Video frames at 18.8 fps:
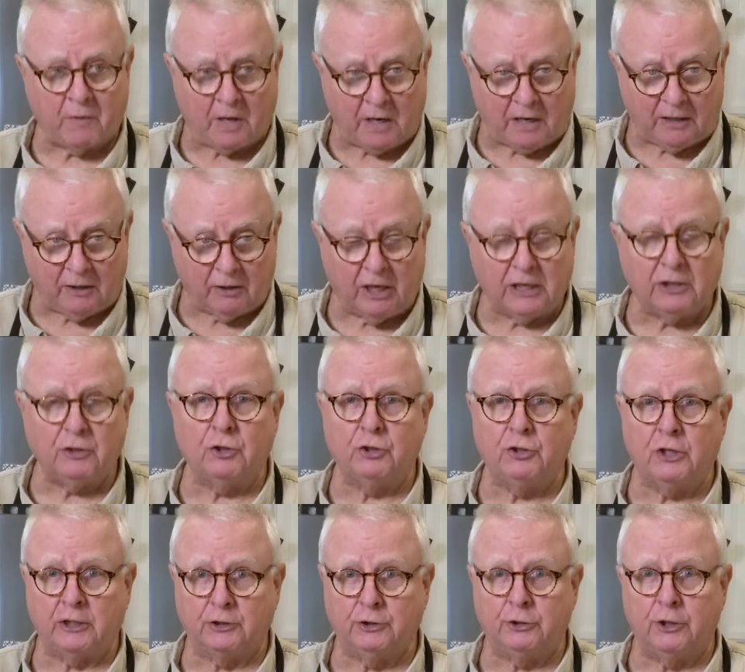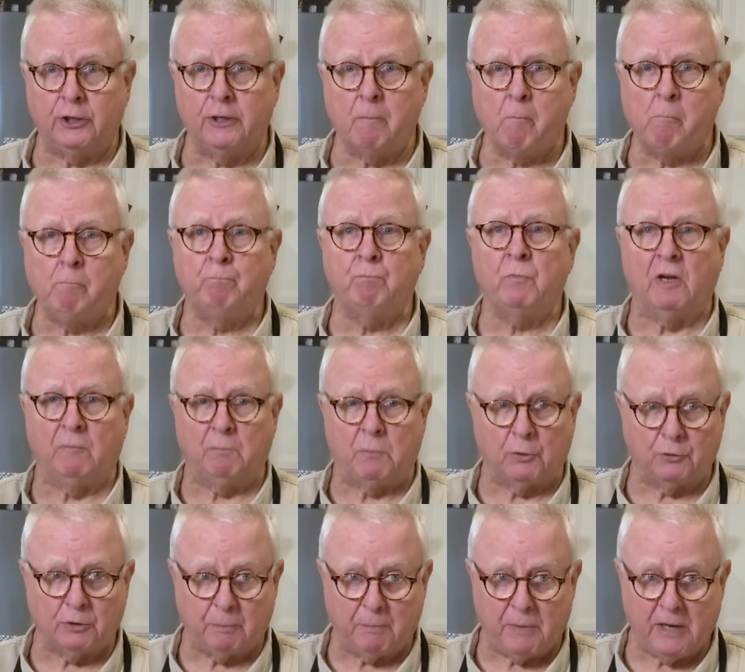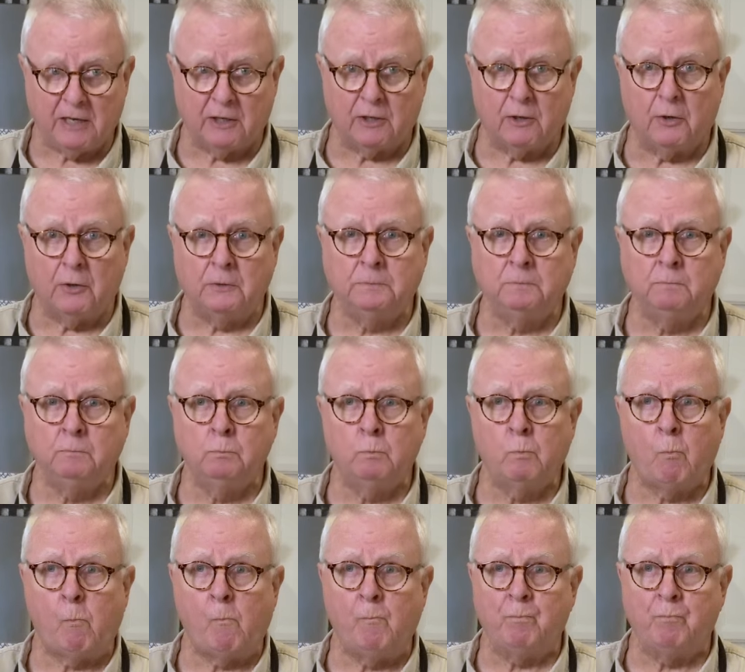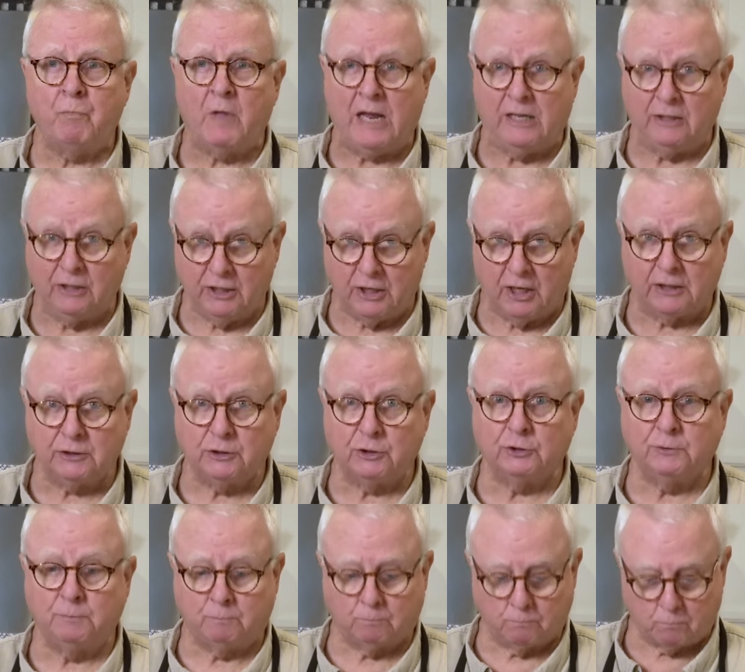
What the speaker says: I like the texture of both the panko and the nuts.